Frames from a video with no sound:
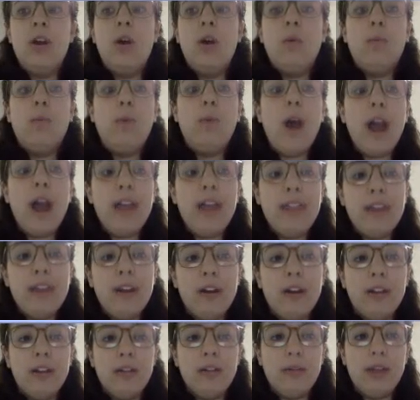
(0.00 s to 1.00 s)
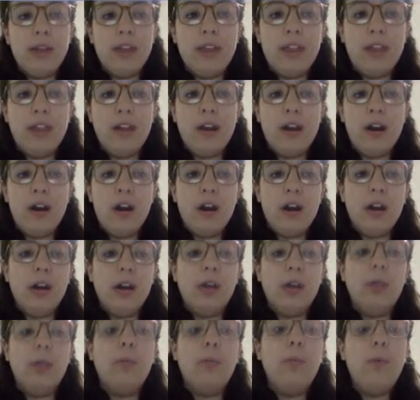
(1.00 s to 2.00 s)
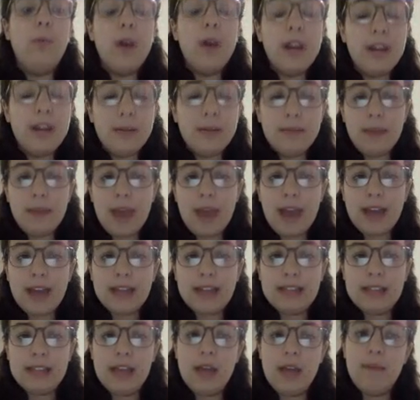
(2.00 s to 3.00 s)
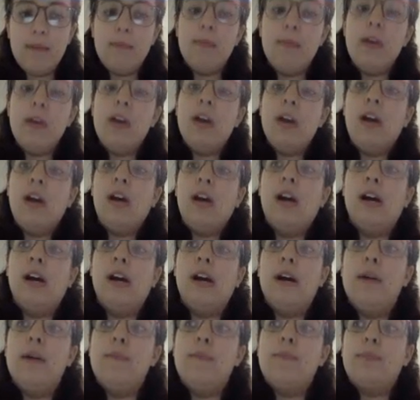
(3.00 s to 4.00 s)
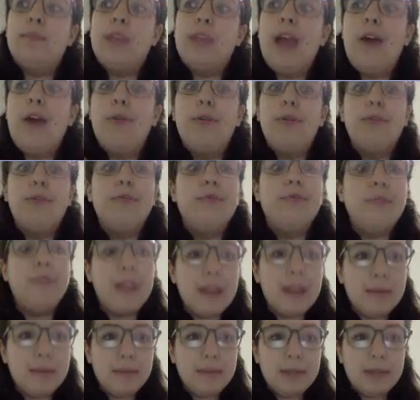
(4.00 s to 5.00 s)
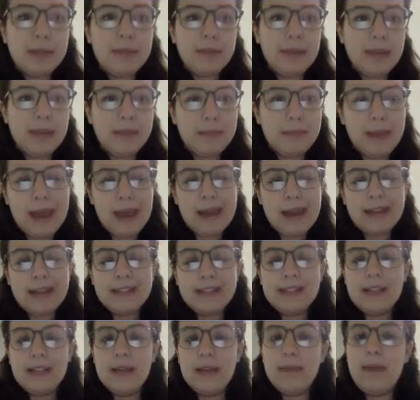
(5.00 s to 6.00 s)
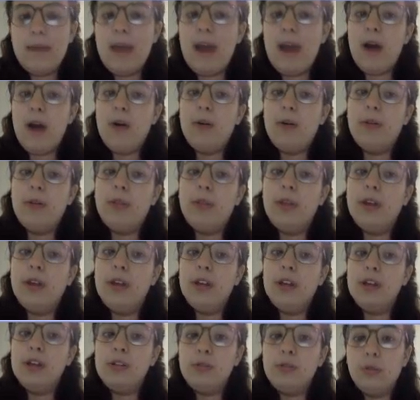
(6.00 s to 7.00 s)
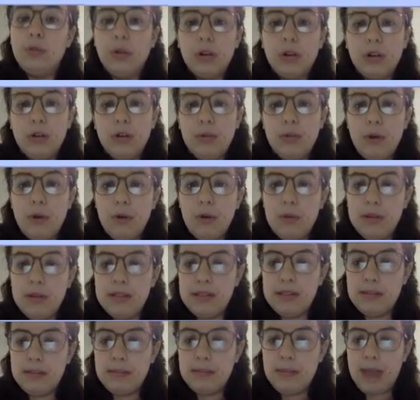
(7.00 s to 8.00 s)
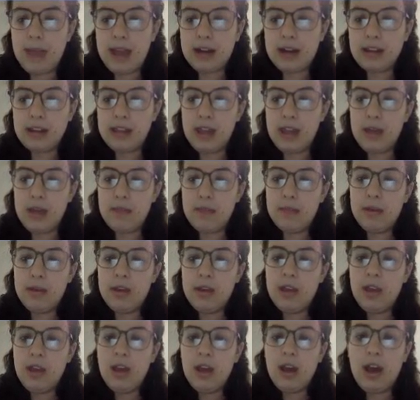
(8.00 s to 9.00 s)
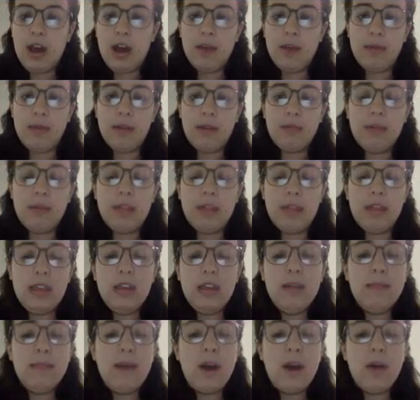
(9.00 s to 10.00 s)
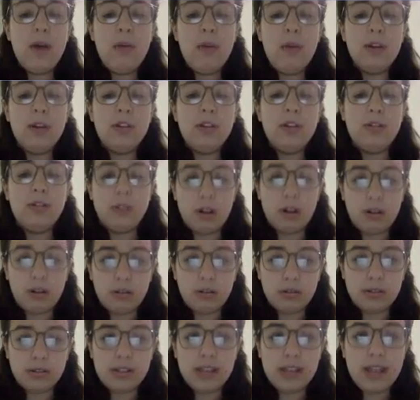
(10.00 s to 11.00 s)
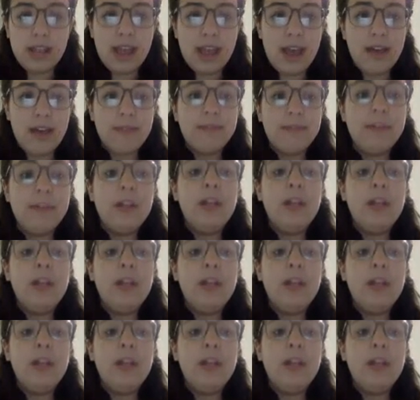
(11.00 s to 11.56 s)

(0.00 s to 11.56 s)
why they are the way they are, what impacts them, how their family impacts them, how the historical moments impact them. And we think about what struggles they have.